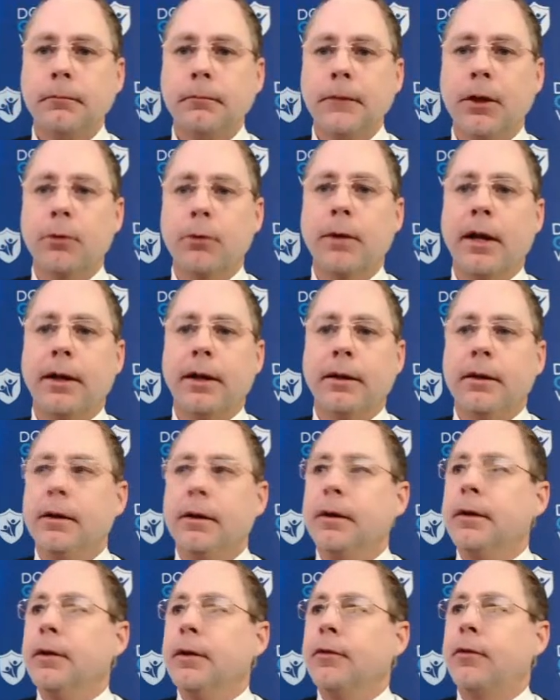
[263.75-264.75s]
Okay,
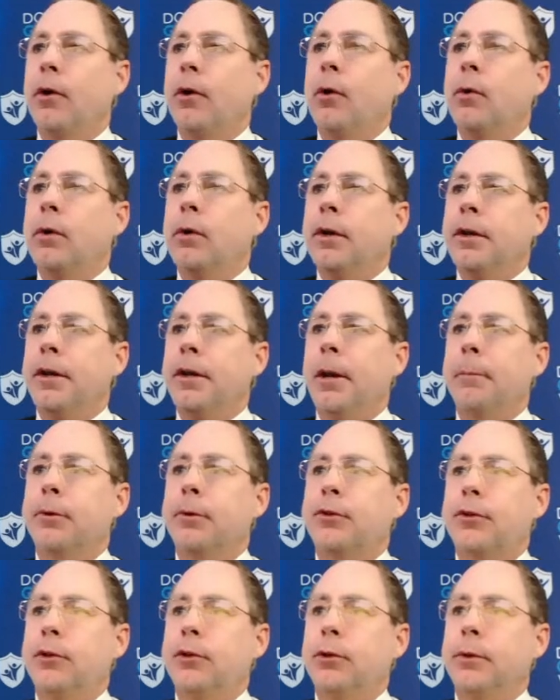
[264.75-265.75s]
so number
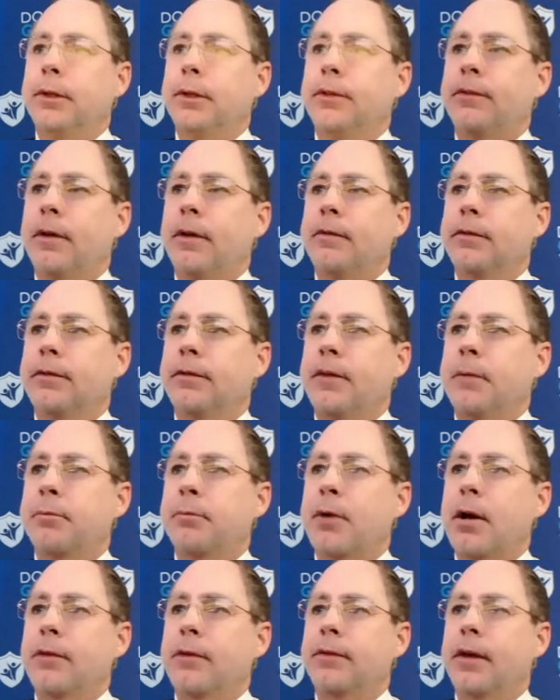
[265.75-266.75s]
2 7-step
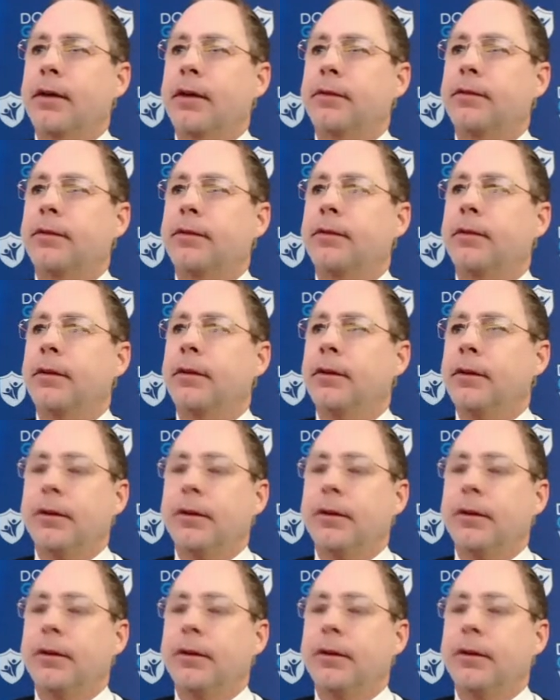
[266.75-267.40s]
process,